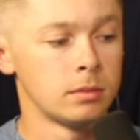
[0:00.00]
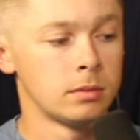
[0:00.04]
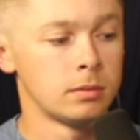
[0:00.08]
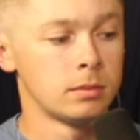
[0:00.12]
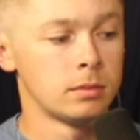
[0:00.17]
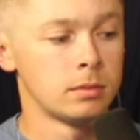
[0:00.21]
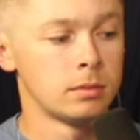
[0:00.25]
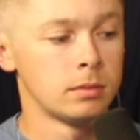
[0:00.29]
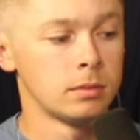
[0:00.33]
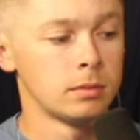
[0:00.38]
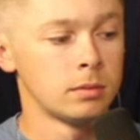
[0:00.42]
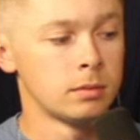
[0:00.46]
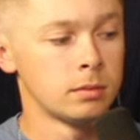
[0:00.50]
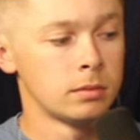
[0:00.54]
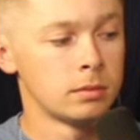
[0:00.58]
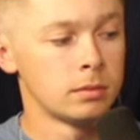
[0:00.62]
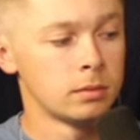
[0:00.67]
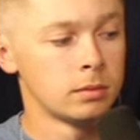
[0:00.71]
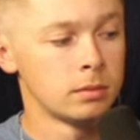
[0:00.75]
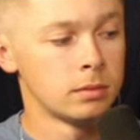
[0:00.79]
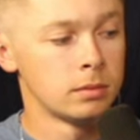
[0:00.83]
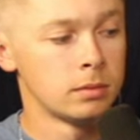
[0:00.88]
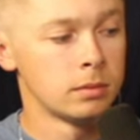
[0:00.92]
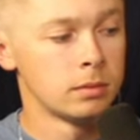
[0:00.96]

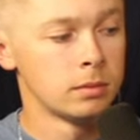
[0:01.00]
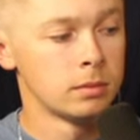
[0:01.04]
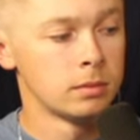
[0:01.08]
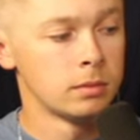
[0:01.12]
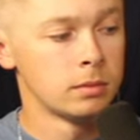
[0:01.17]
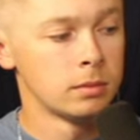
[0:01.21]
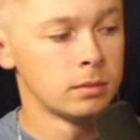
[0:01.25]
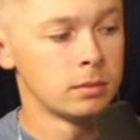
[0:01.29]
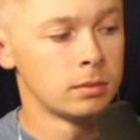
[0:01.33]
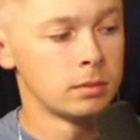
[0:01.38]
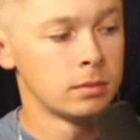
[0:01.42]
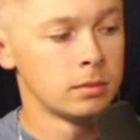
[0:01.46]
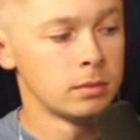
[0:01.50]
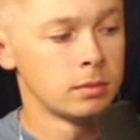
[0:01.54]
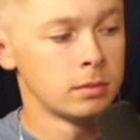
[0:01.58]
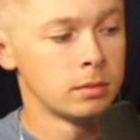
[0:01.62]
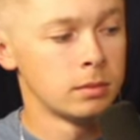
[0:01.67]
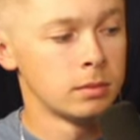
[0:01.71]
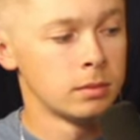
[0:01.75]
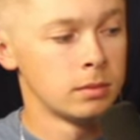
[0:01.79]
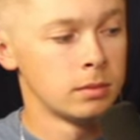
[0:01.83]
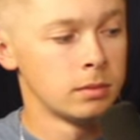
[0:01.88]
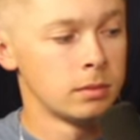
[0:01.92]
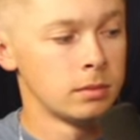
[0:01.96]

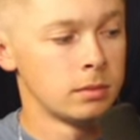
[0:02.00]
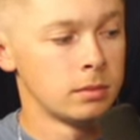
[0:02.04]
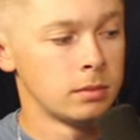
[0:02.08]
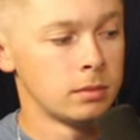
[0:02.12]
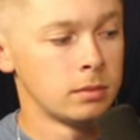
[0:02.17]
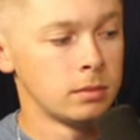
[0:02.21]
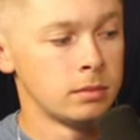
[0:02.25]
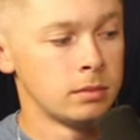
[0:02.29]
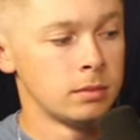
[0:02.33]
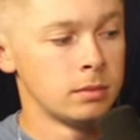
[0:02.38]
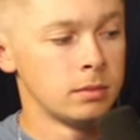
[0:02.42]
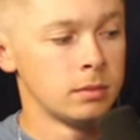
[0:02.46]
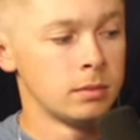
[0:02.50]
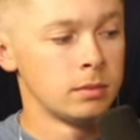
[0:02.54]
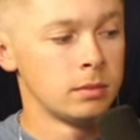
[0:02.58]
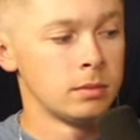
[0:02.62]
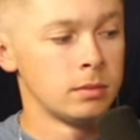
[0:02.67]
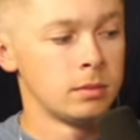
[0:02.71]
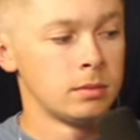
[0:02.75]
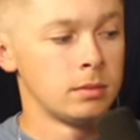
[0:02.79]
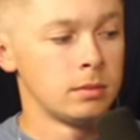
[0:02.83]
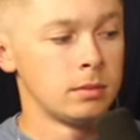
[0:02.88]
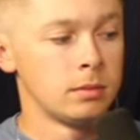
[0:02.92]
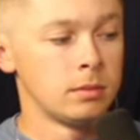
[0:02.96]

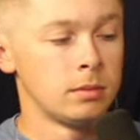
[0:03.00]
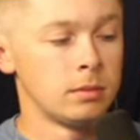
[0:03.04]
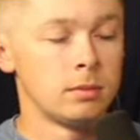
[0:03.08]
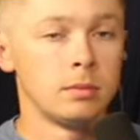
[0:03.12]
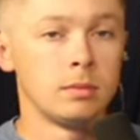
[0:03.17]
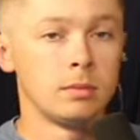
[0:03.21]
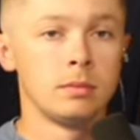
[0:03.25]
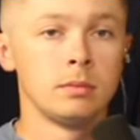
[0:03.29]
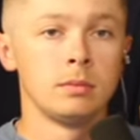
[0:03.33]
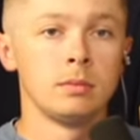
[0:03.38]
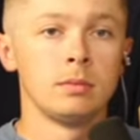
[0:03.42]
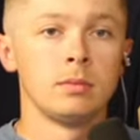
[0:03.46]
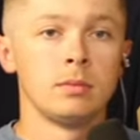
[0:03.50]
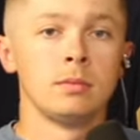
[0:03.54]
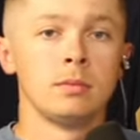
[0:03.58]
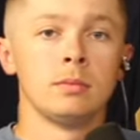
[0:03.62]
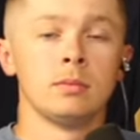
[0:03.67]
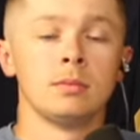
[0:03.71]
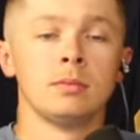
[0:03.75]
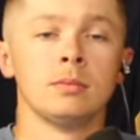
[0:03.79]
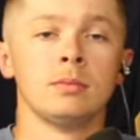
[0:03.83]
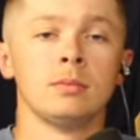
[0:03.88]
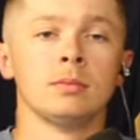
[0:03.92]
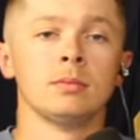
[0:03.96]

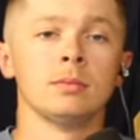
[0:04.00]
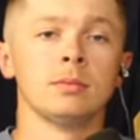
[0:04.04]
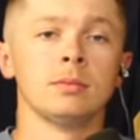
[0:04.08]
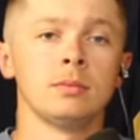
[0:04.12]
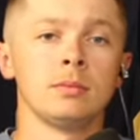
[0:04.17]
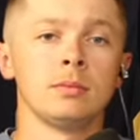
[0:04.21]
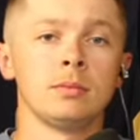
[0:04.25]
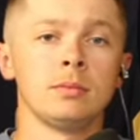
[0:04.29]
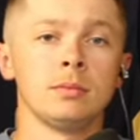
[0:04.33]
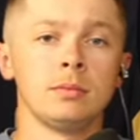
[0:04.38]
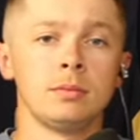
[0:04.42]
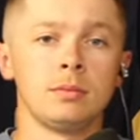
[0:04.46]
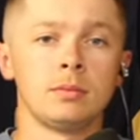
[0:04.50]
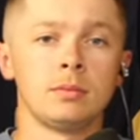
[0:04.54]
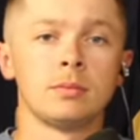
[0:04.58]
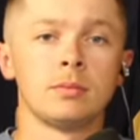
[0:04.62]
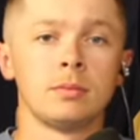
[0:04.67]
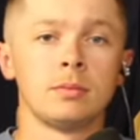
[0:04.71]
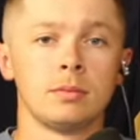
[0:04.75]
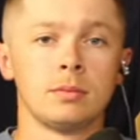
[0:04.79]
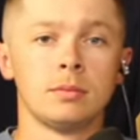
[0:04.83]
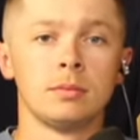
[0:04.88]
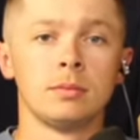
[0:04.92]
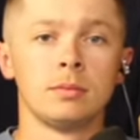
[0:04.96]

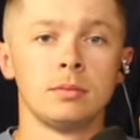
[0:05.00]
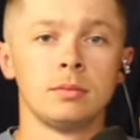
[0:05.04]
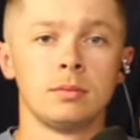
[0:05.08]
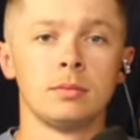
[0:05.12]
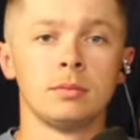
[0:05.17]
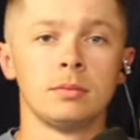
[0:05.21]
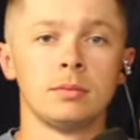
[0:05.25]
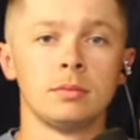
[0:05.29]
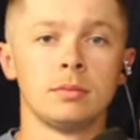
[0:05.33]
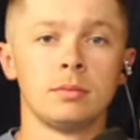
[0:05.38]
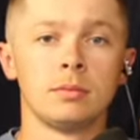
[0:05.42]
This person isn't speaking.